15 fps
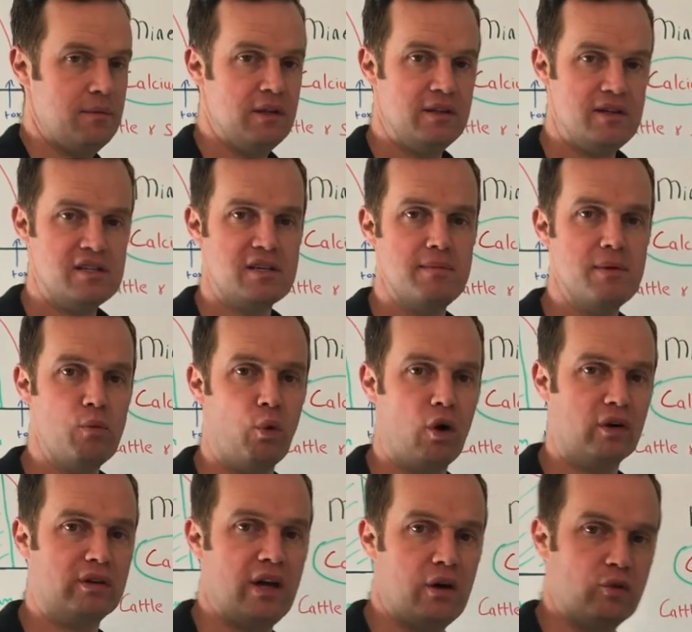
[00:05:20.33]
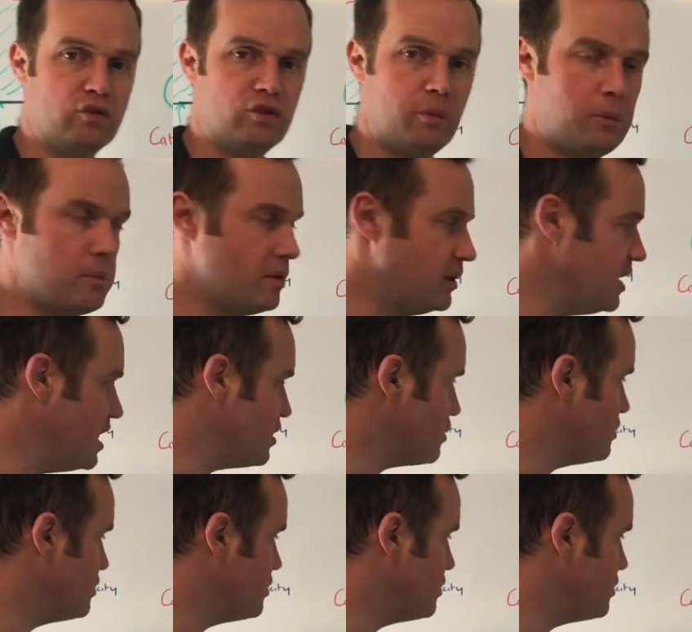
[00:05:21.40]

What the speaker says: This can be worked out. Supplementation